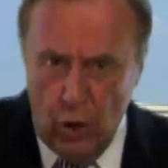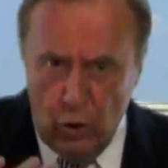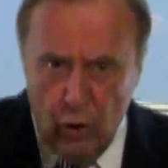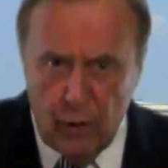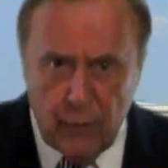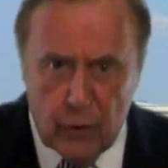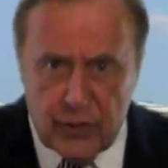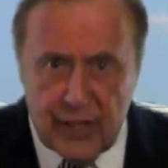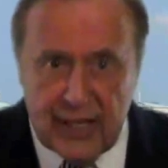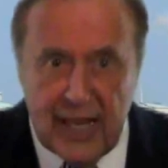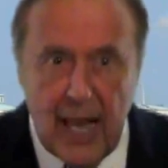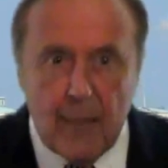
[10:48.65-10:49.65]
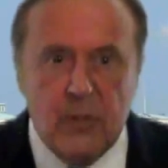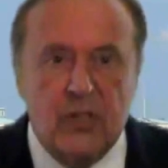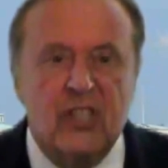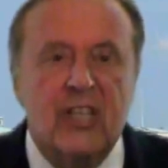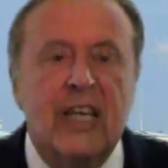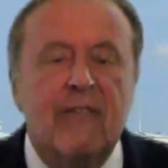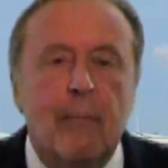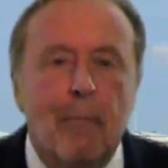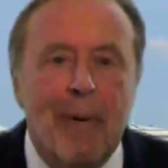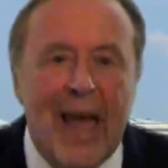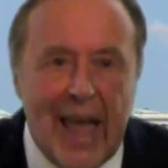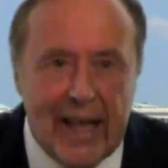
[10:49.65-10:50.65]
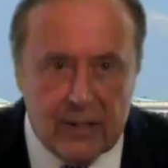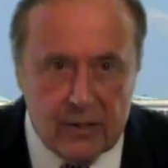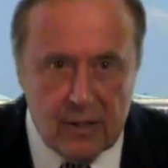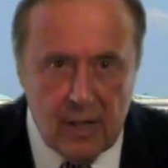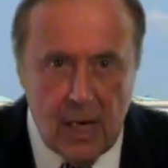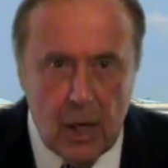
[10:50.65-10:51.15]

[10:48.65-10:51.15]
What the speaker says: university campuses, and even banks,